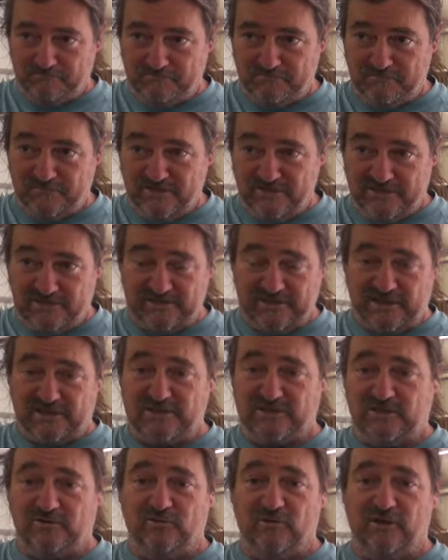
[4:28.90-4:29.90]
This is
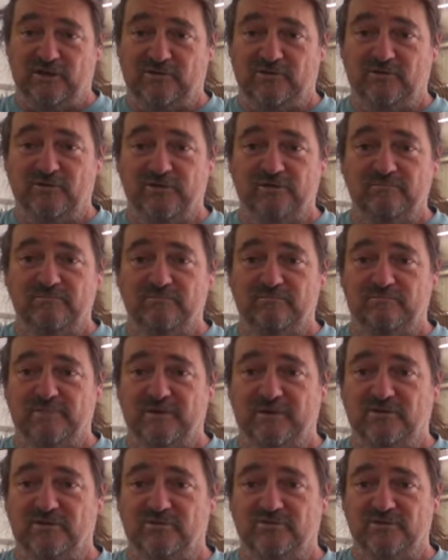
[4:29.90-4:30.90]
actually quite good
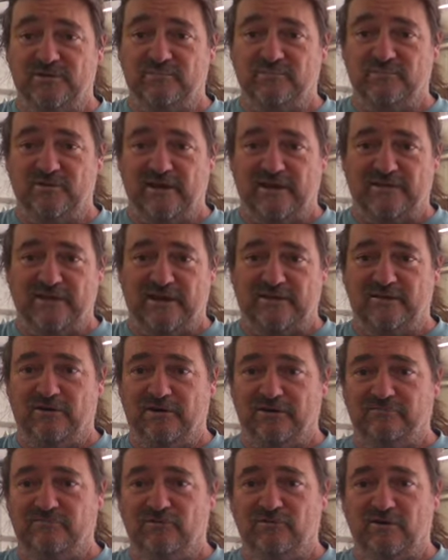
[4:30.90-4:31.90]
because I'm around that
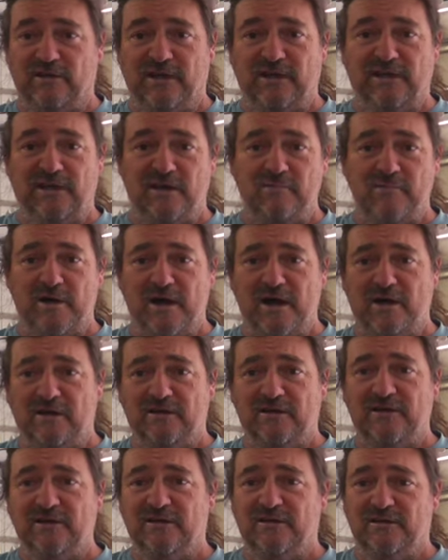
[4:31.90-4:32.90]
94 kilo mark,
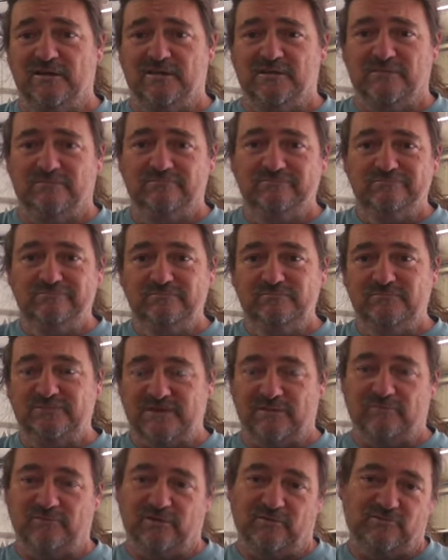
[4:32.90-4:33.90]

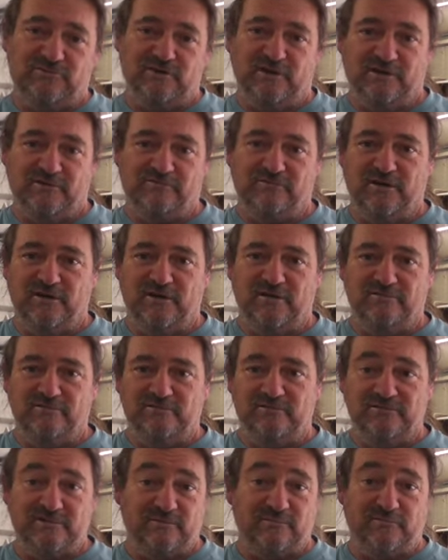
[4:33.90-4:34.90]
sometimes 95,
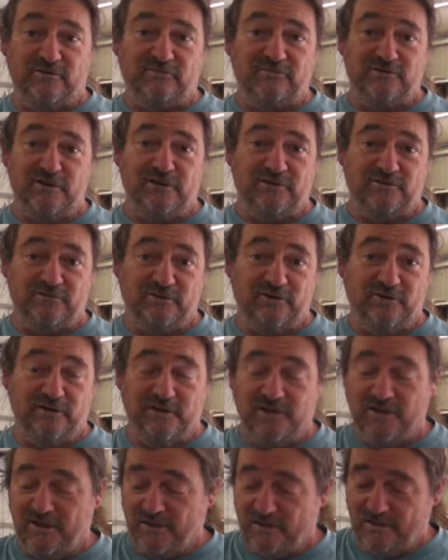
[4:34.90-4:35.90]
sometimes 93.
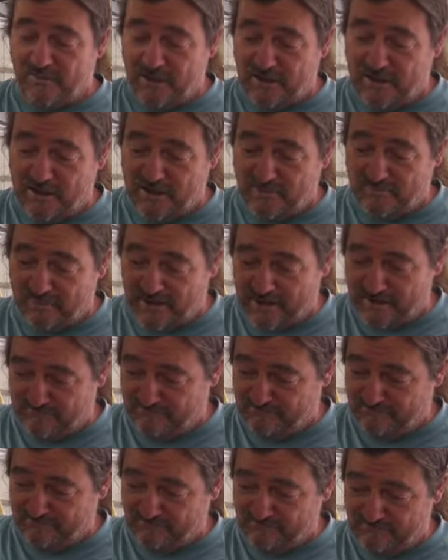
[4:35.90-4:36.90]
But
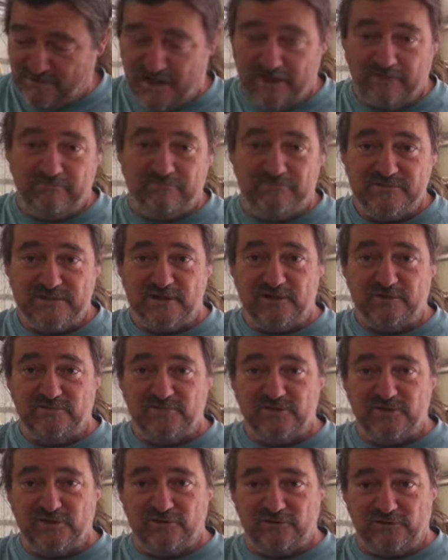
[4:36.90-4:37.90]
yeah, so
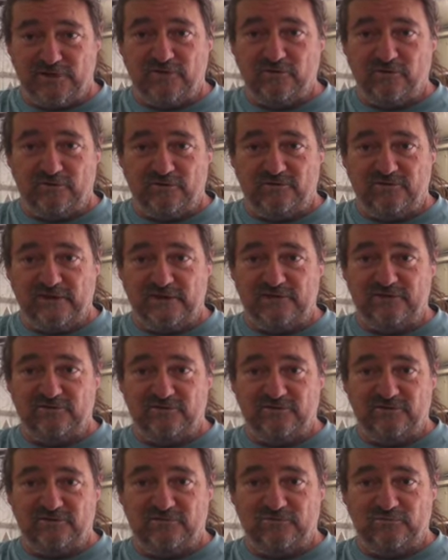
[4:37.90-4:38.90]
2¾
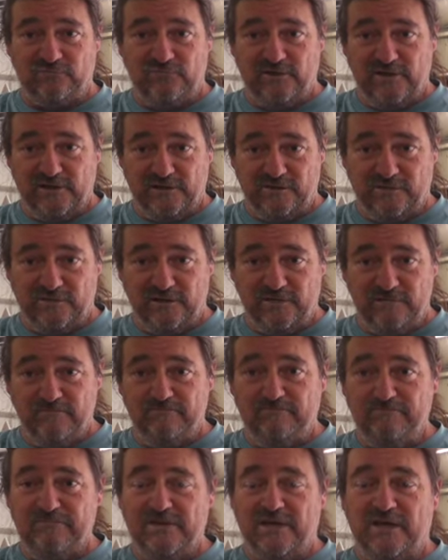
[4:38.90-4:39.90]
thickness is really good.
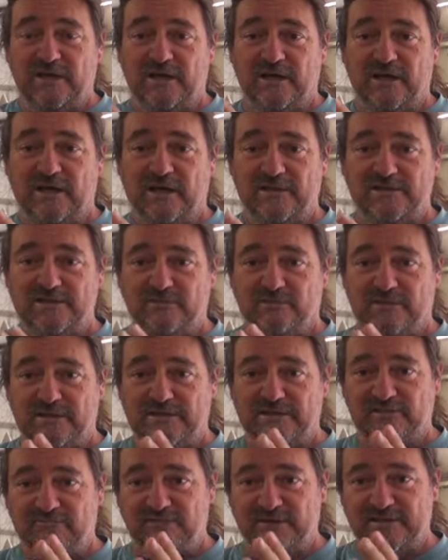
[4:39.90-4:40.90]
So we're
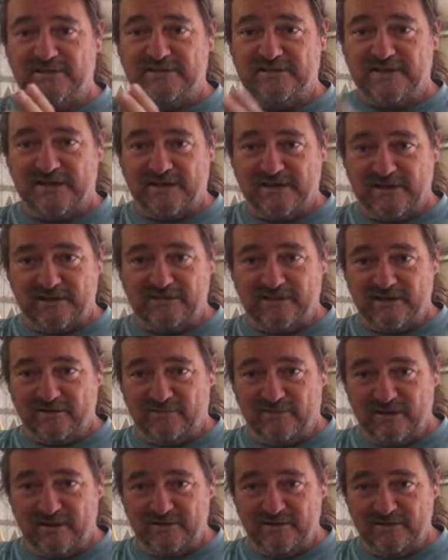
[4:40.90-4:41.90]
definitely taking that
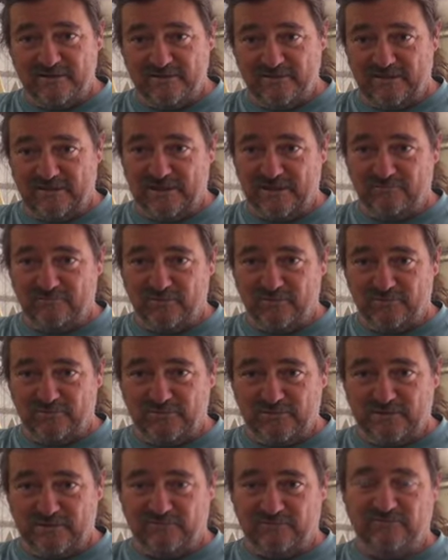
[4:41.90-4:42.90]
one, and we'll
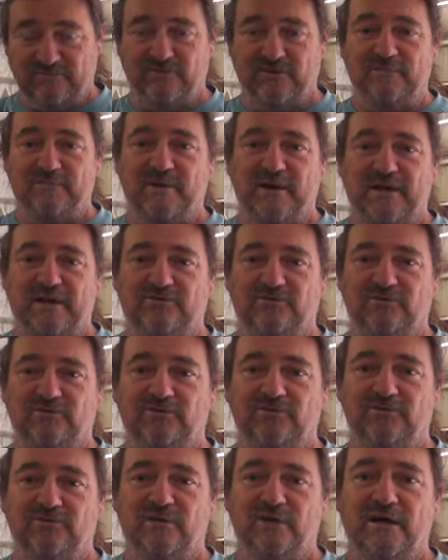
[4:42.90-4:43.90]
give some feedback
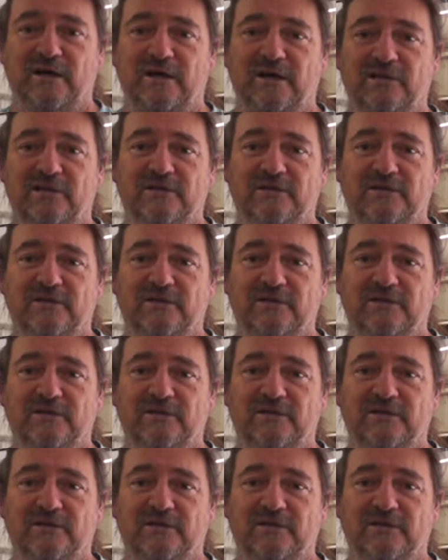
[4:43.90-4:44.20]
to